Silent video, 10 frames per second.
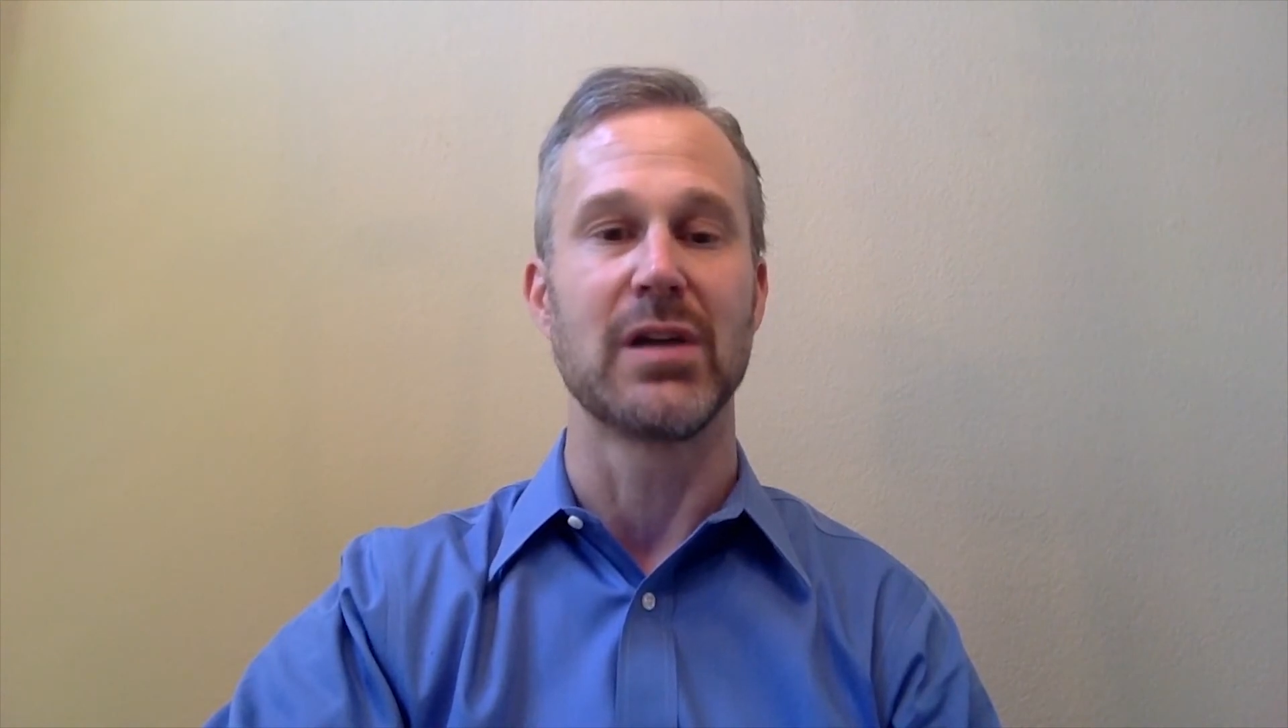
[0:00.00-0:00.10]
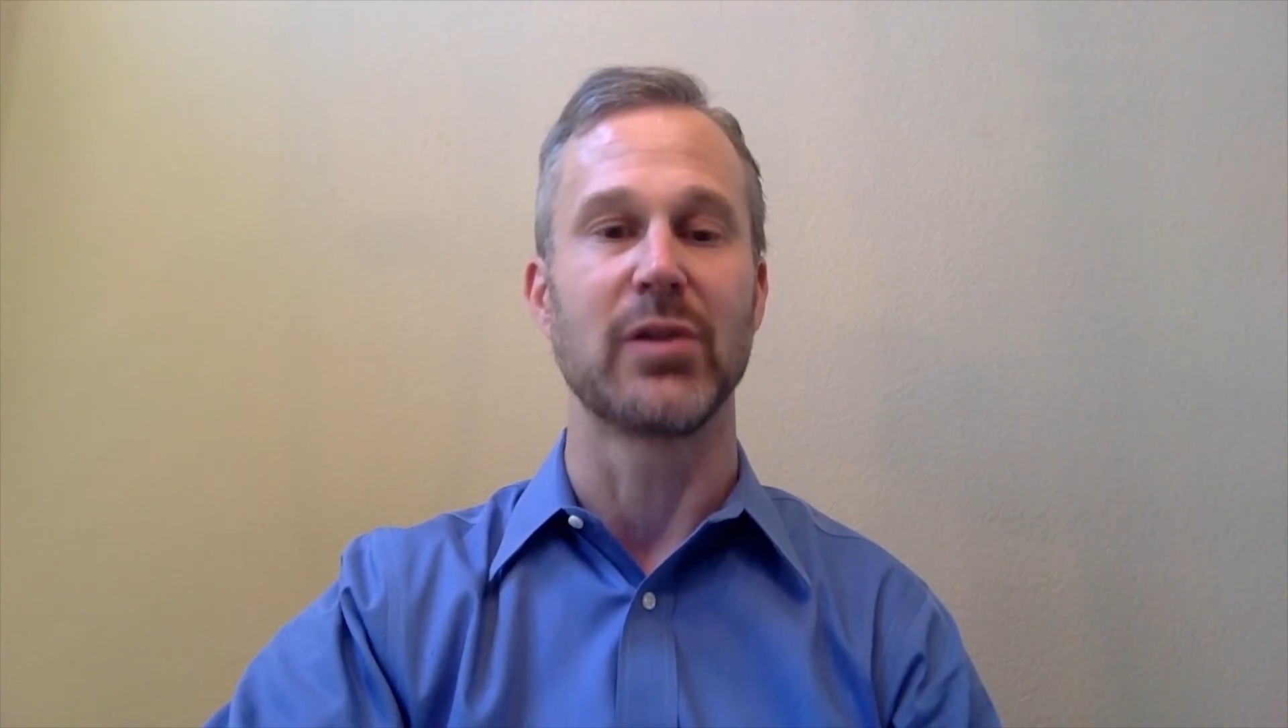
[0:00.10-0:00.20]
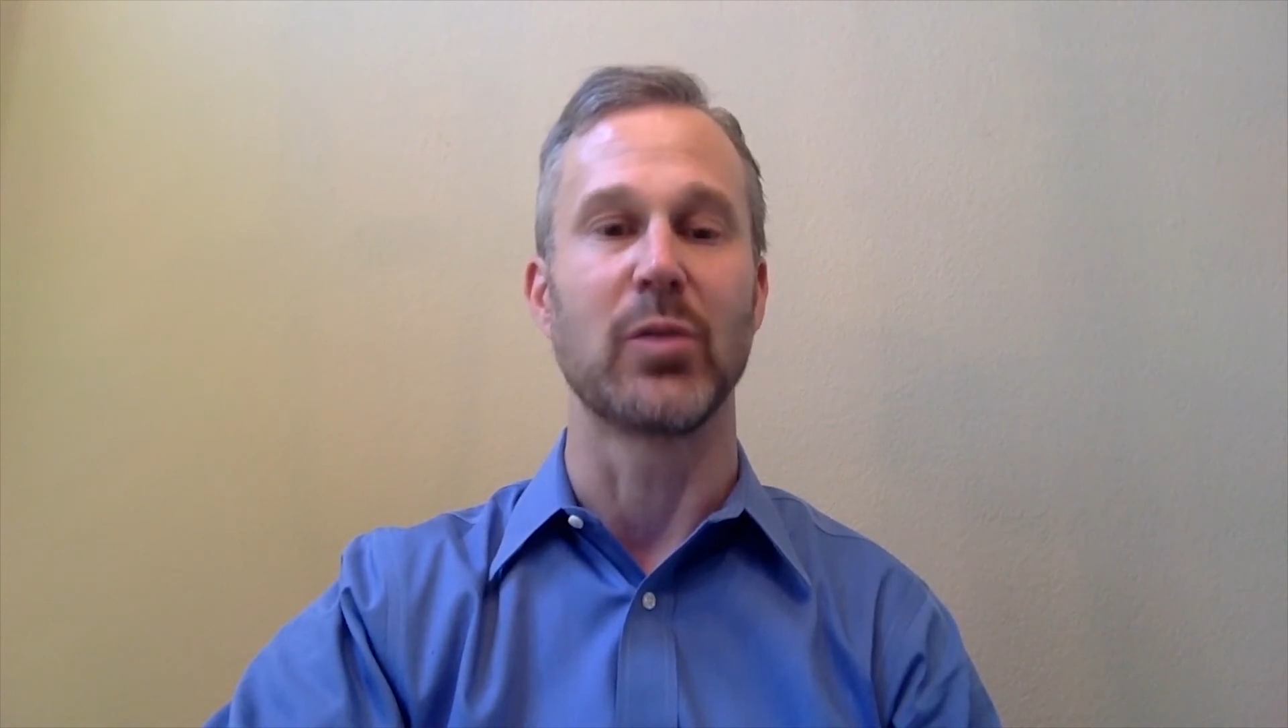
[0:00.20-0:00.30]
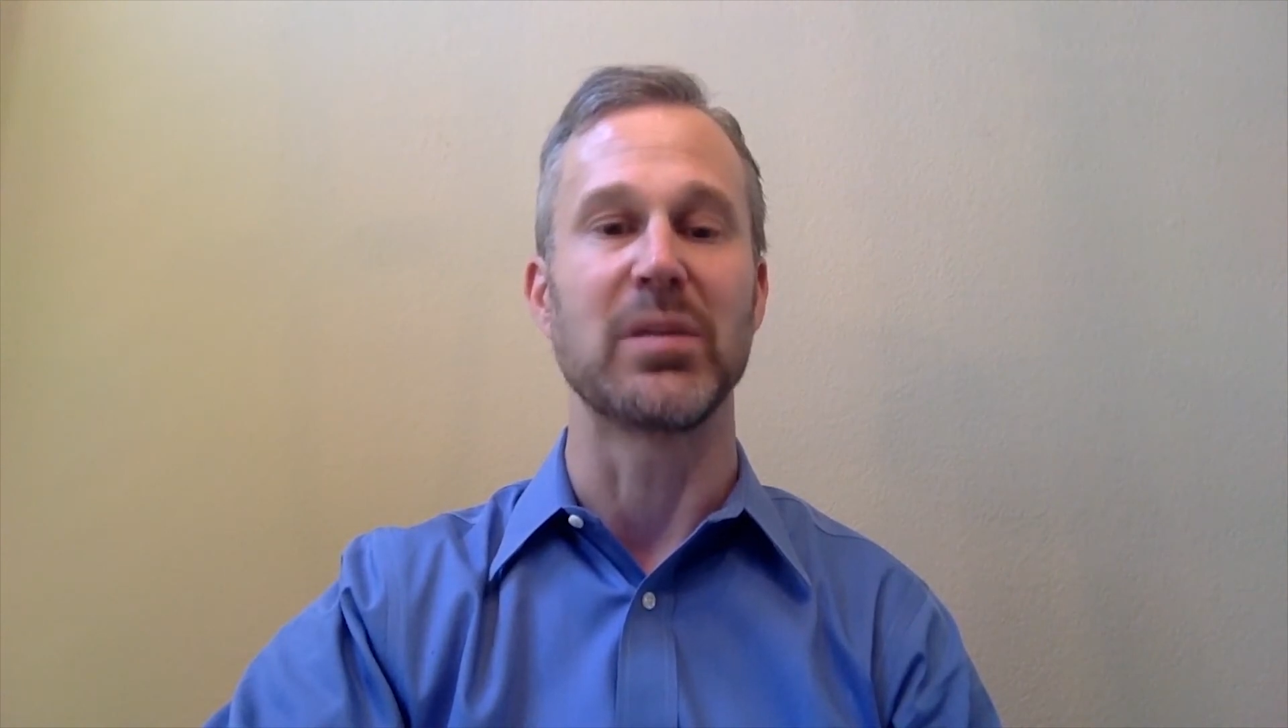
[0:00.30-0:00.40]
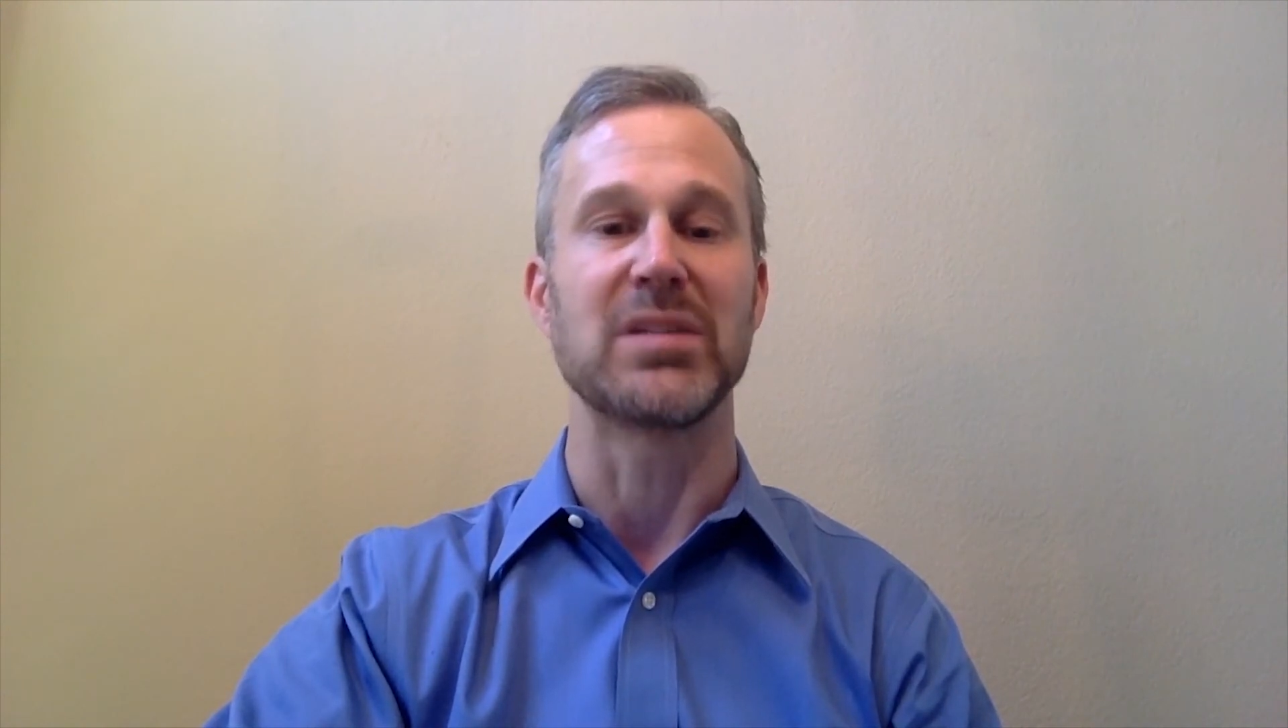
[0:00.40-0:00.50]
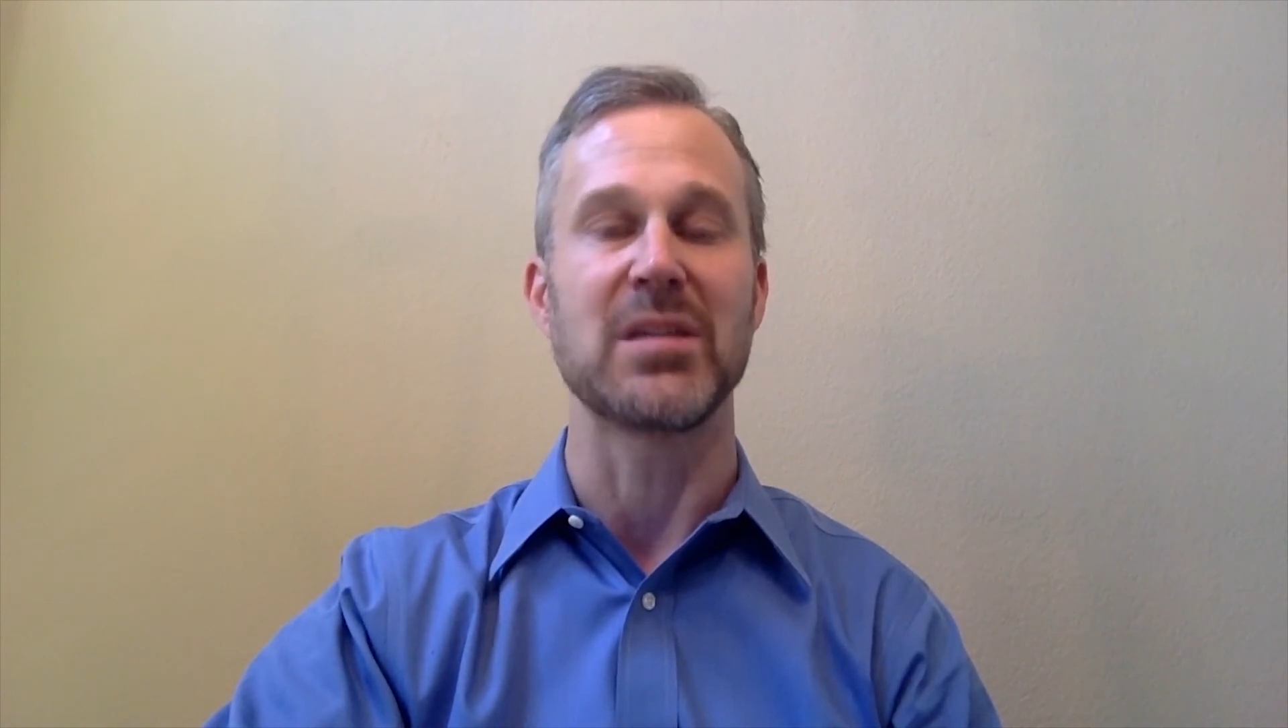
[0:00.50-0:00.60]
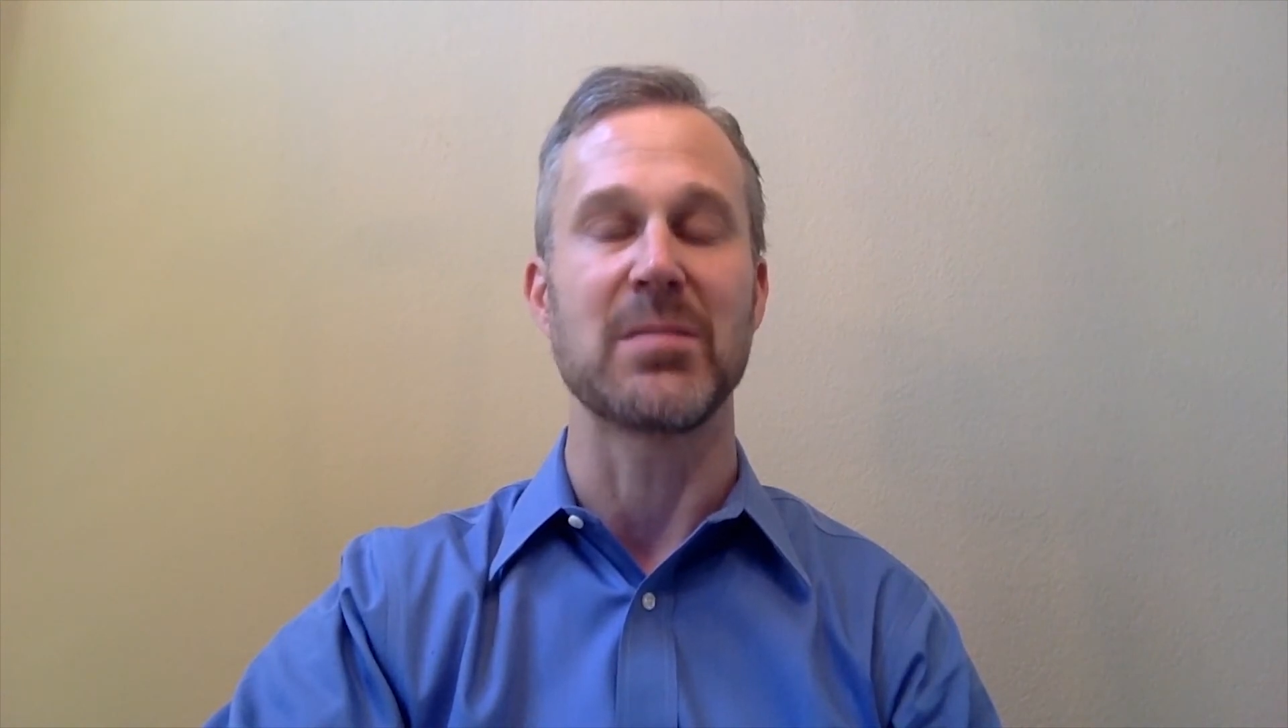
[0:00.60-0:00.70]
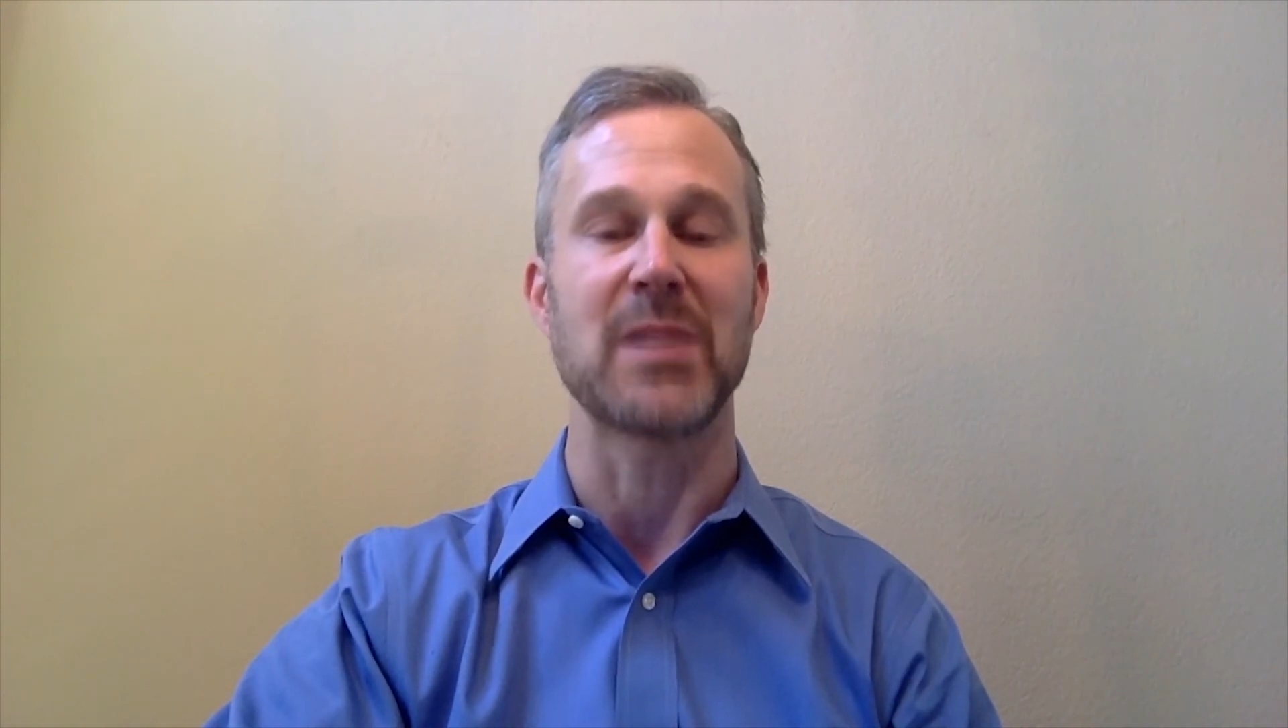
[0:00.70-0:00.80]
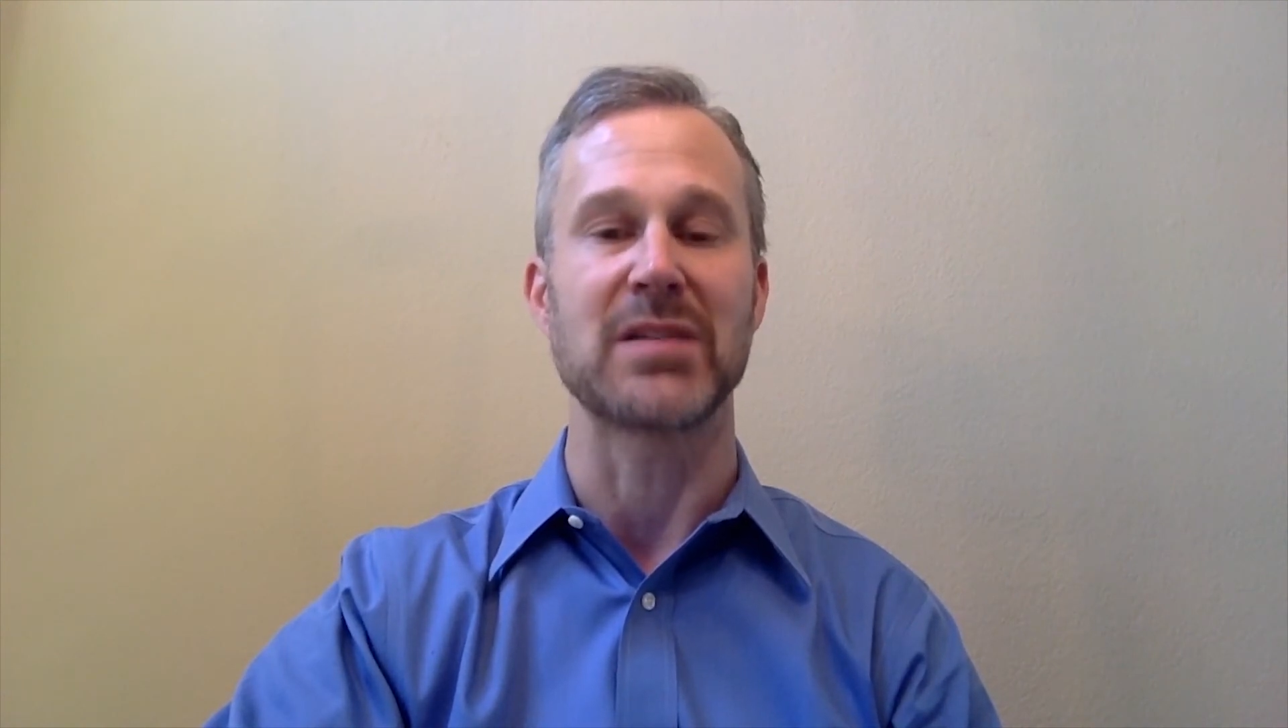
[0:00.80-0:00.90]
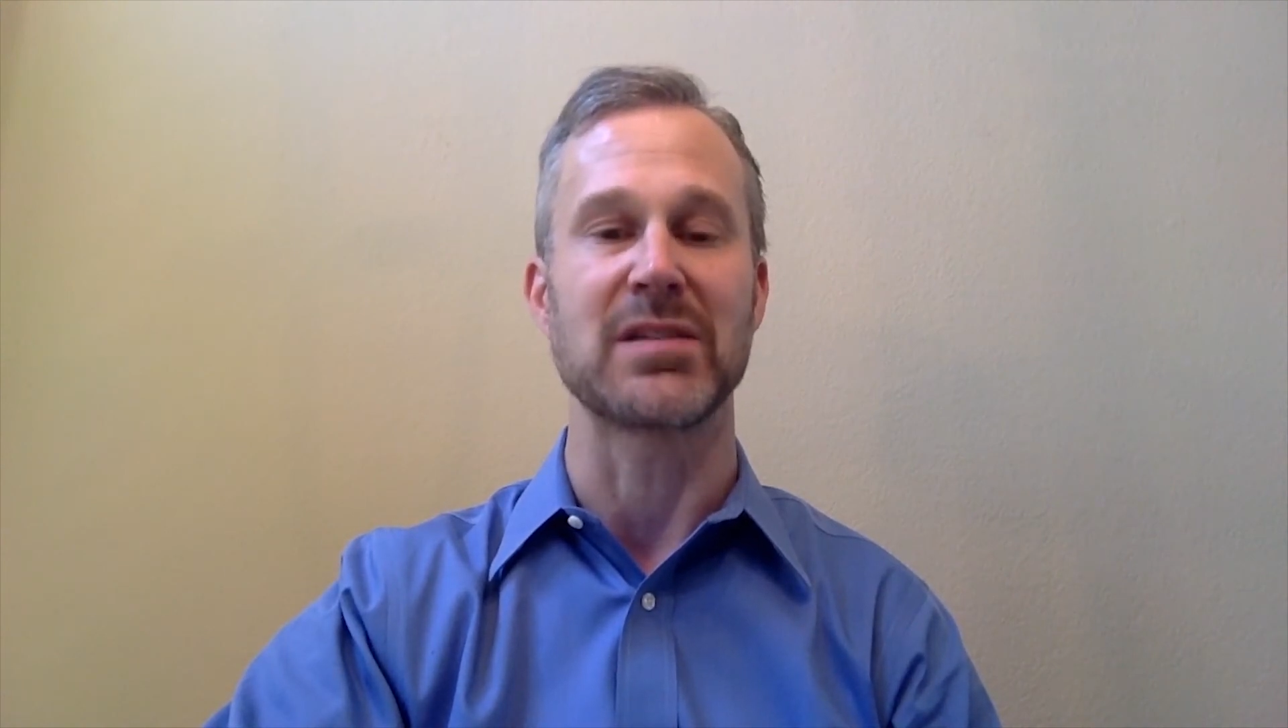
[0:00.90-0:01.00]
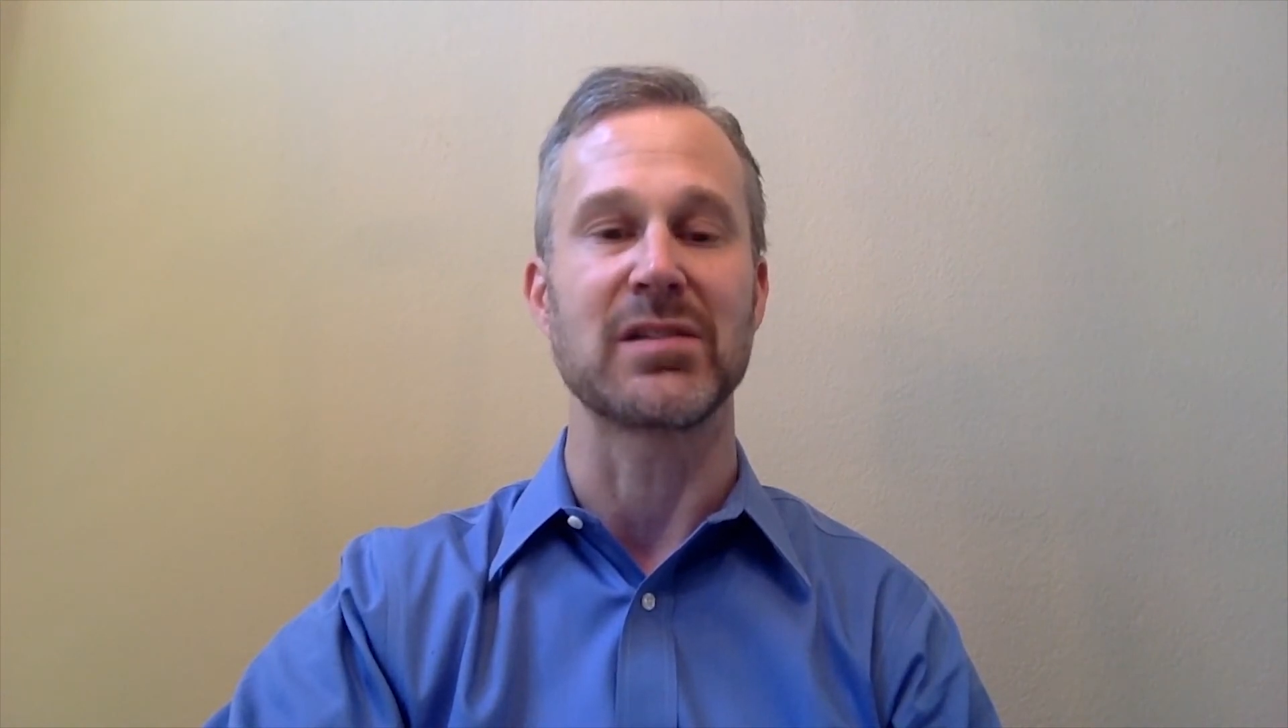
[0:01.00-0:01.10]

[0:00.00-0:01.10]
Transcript: the Obesity Medicine